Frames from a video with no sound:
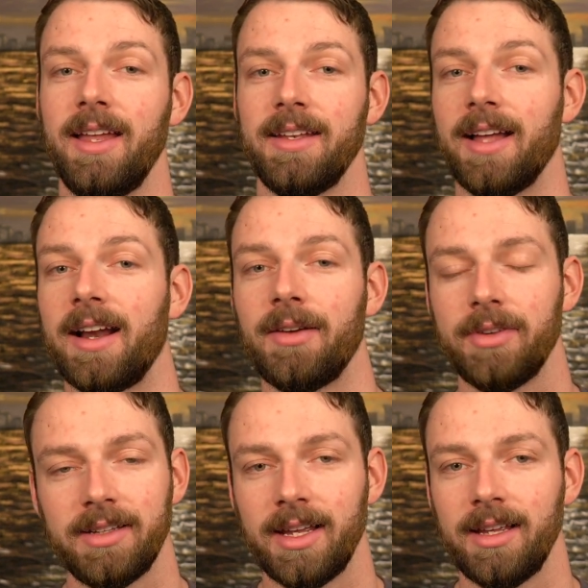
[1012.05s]
not every
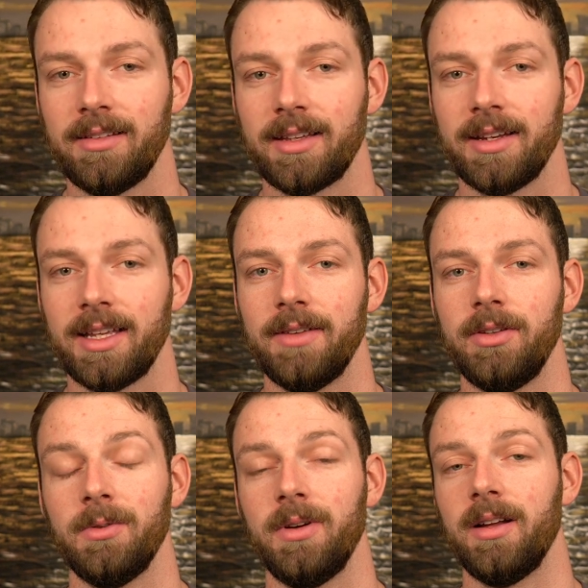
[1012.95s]
day is going to give
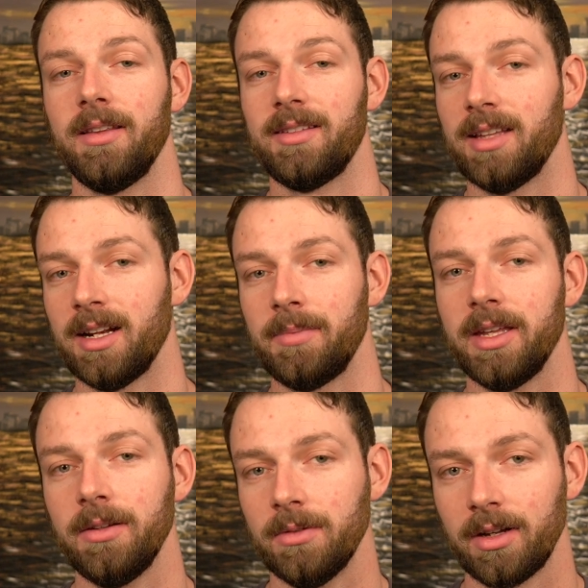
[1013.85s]
you the setup
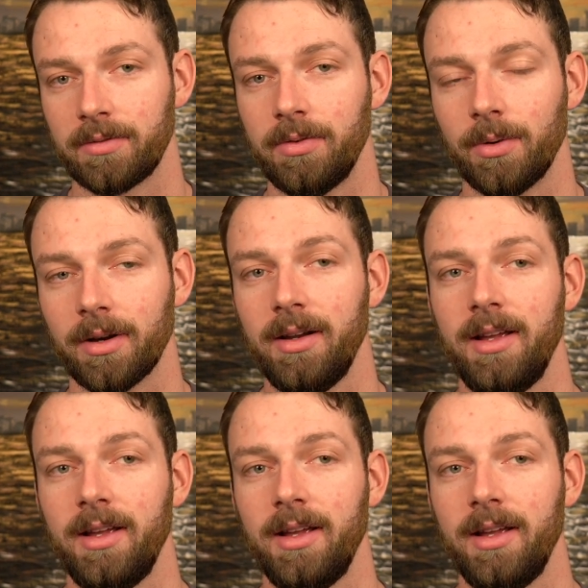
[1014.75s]
that you look for.